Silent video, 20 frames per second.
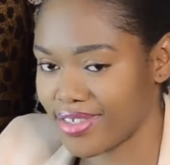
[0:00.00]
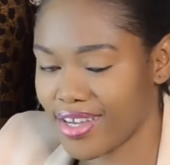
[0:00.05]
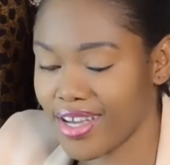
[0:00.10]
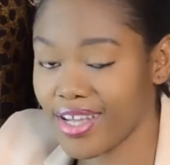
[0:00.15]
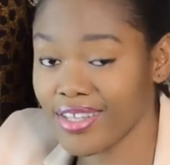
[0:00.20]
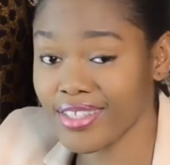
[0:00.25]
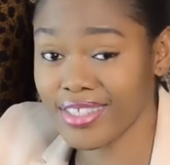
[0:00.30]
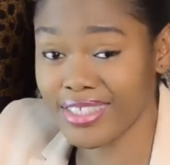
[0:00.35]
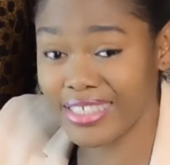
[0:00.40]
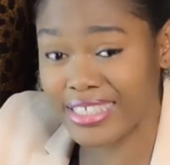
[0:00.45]

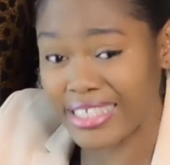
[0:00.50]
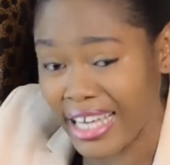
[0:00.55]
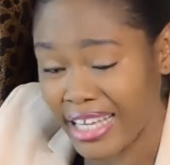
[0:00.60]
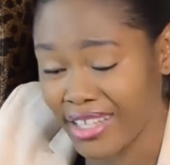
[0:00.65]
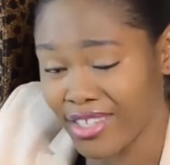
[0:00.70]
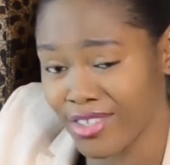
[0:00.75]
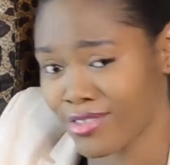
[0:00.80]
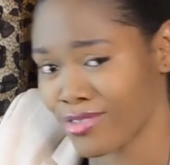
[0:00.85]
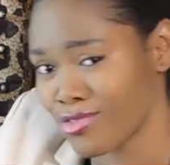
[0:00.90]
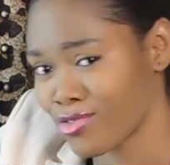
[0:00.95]
and
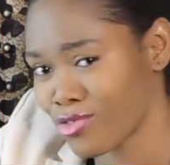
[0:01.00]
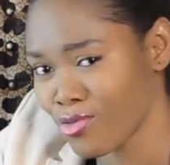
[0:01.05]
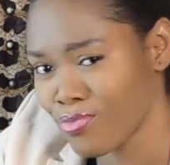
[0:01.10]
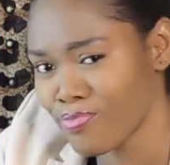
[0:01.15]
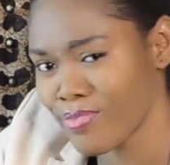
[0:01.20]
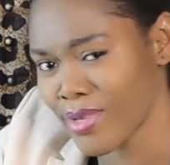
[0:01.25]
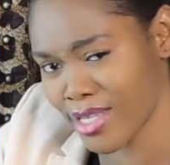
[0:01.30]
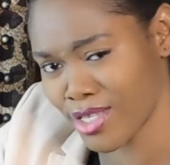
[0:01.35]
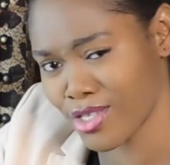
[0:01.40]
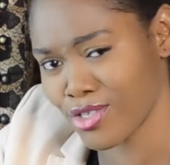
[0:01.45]
get to
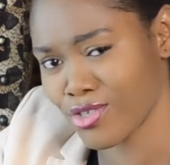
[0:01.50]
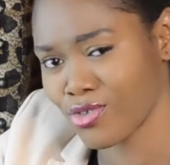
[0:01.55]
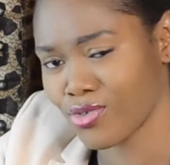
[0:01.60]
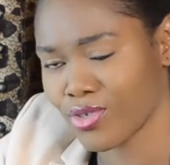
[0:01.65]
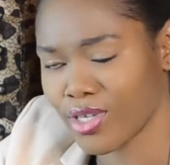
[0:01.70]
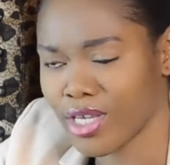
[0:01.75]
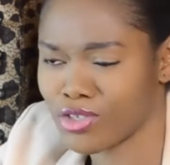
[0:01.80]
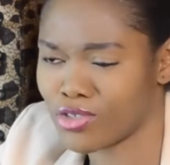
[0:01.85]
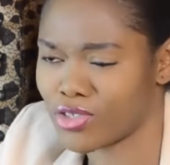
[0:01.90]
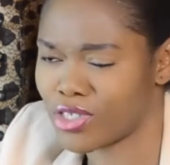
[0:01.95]
miss you,
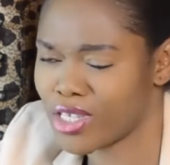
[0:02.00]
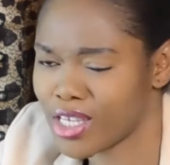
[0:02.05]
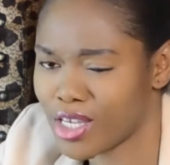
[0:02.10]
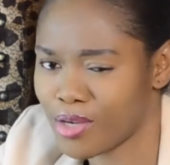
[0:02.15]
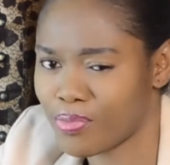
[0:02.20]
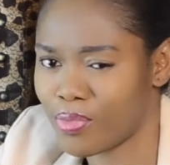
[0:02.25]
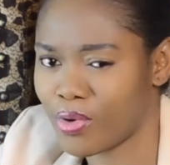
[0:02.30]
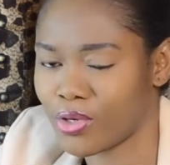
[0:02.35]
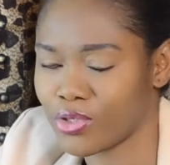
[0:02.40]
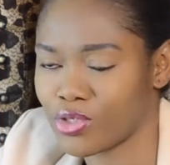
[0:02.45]
get to think
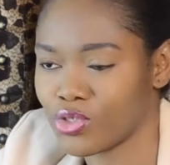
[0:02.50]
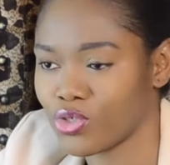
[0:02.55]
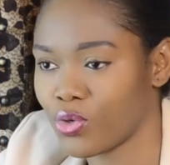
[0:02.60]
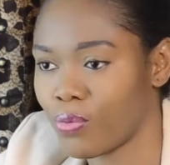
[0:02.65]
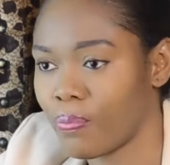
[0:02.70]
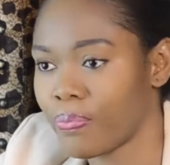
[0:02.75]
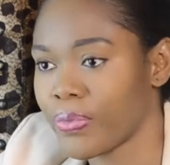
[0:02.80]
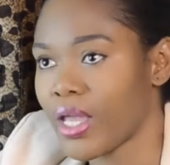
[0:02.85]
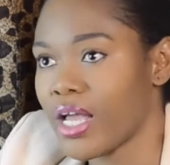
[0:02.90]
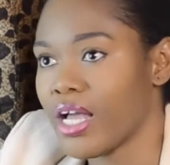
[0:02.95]
about
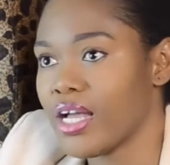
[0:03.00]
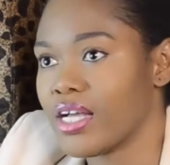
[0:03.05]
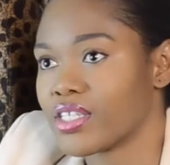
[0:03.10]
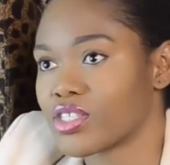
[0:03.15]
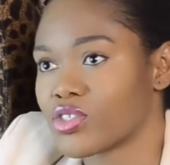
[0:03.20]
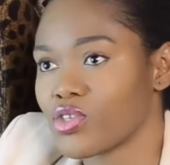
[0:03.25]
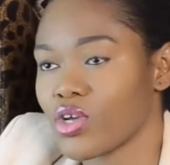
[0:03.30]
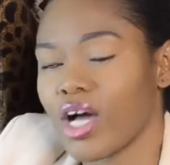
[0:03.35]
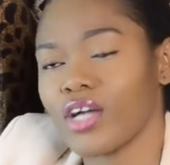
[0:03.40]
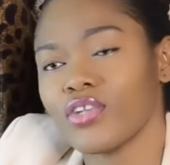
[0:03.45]
you.
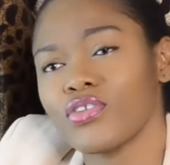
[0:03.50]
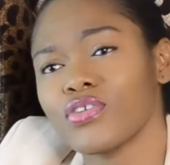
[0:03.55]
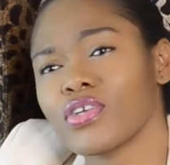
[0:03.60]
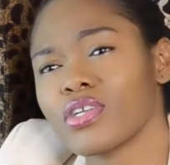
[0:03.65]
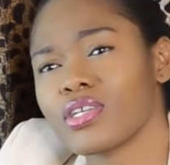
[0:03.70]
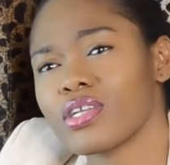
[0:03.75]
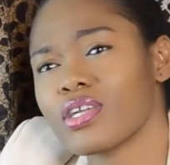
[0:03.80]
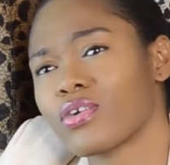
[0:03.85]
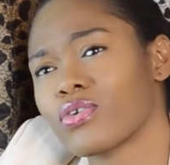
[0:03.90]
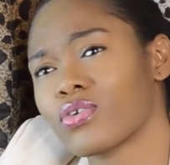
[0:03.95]
So how do you
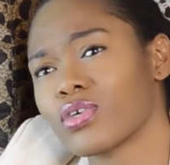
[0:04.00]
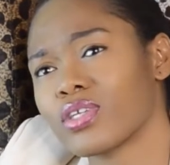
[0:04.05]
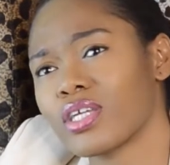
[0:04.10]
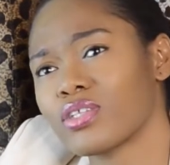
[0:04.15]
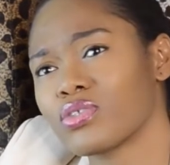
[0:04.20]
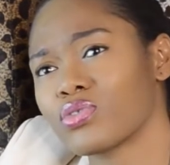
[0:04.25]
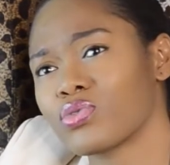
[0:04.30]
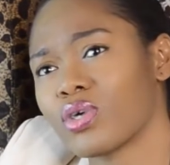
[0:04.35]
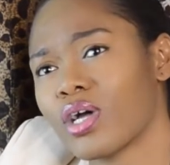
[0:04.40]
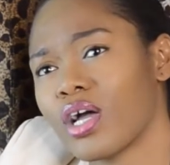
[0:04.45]

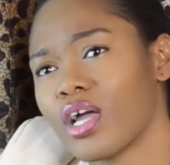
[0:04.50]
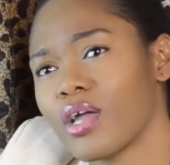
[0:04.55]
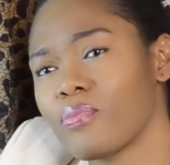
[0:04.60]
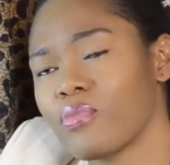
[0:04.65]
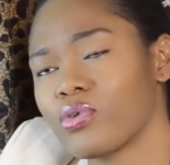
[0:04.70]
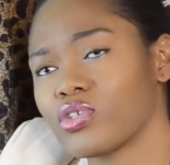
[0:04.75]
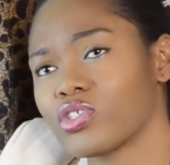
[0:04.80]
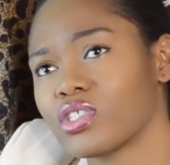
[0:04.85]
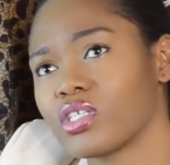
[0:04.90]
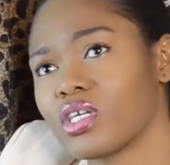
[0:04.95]
connect to her
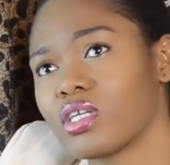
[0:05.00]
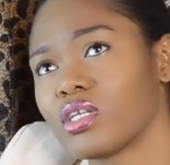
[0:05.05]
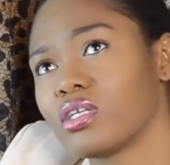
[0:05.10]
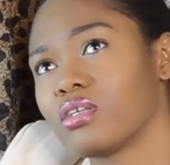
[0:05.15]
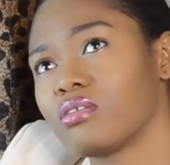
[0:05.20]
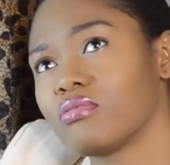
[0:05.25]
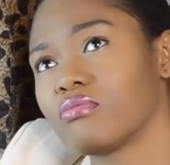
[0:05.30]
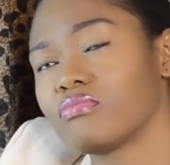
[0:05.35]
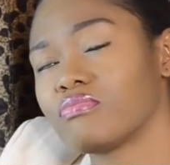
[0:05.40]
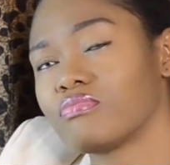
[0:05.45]

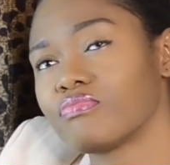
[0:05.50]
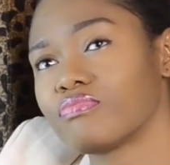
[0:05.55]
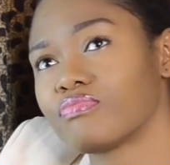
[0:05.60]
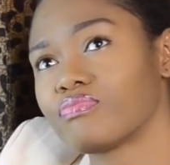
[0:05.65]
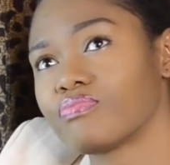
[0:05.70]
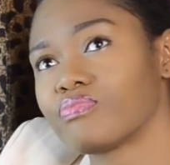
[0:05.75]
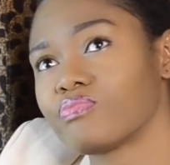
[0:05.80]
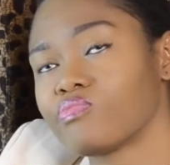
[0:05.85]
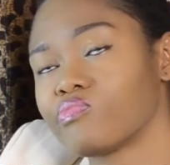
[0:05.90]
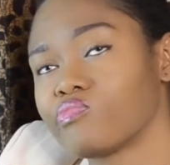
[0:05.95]
emotionally?
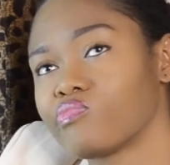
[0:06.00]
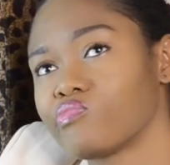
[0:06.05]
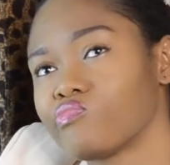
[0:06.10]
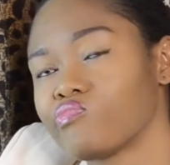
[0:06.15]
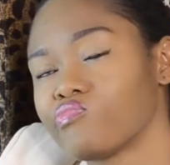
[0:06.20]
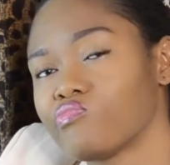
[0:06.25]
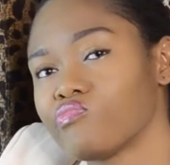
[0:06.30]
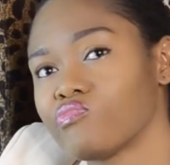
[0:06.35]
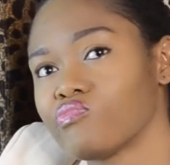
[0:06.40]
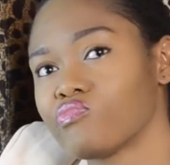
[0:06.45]

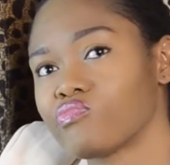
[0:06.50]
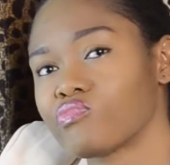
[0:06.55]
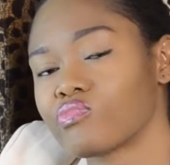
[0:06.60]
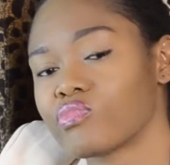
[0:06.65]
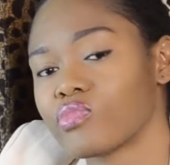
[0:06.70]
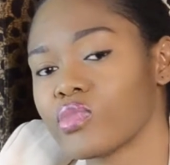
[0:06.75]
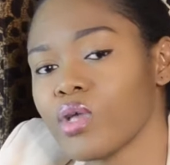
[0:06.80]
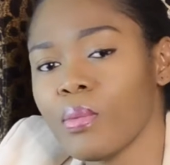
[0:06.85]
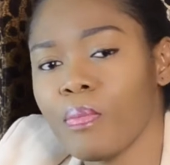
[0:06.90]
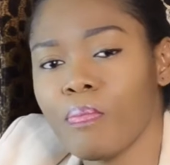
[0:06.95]

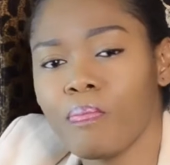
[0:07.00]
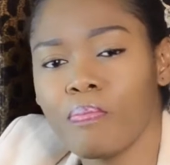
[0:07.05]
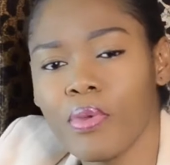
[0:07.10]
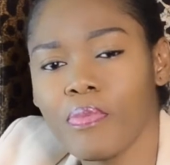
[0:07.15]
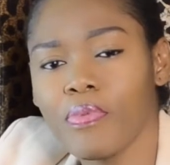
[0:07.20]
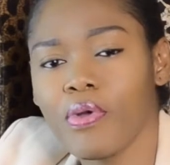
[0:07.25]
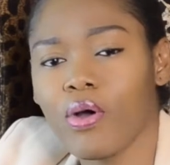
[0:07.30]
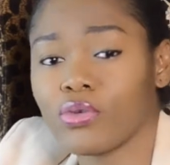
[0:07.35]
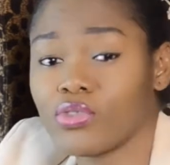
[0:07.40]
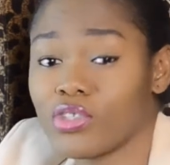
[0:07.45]
Mm.
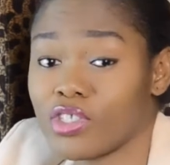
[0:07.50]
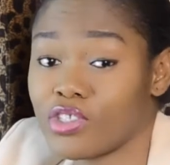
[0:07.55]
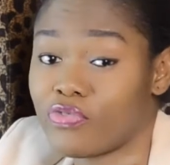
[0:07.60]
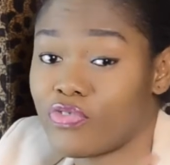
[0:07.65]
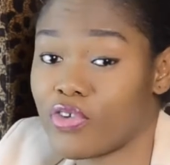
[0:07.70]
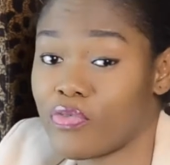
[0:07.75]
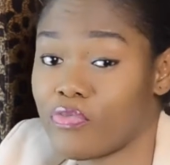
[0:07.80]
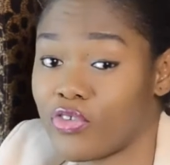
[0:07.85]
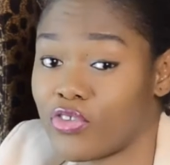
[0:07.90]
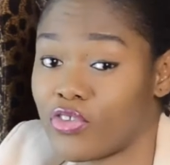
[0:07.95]
Maybe I'll do a
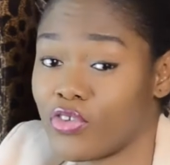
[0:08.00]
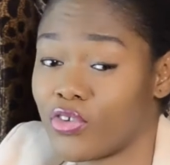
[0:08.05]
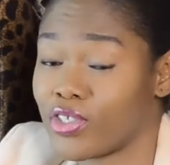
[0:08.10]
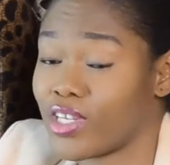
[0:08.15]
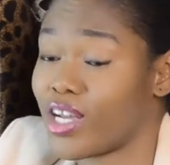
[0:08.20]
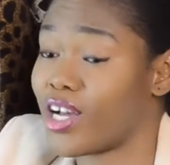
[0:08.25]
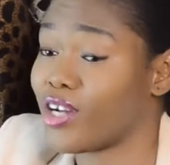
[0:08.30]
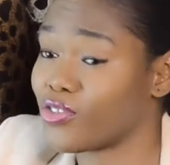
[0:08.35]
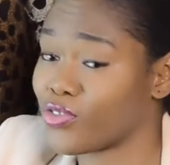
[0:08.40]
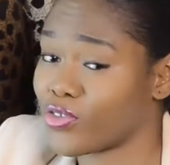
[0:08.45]
different video
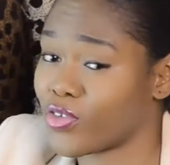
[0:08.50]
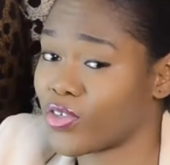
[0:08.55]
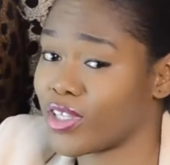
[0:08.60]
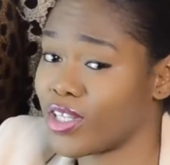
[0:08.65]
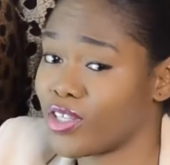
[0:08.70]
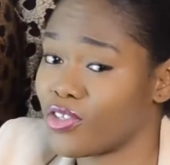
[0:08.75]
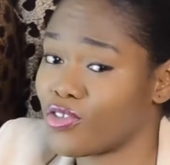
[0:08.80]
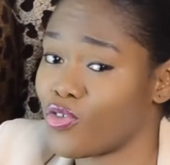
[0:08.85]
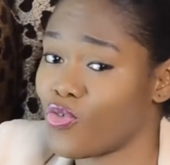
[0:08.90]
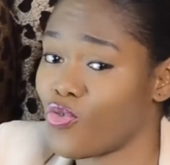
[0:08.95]
on how to
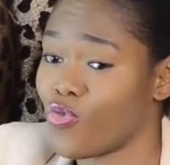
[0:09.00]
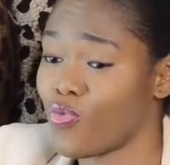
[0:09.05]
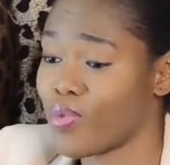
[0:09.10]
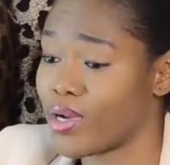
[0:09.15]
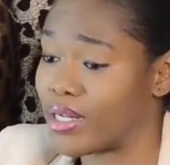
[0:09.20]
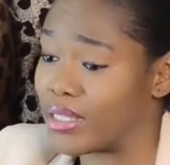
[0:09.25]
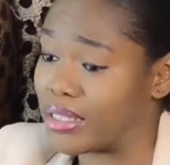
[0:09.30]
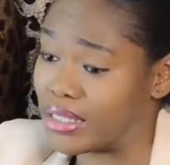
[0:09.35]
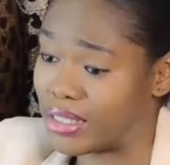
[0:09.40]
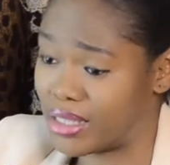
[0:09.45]
connect a
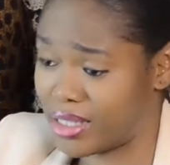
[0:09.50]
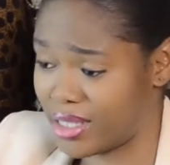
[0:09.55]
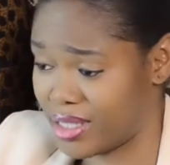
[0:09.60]
woman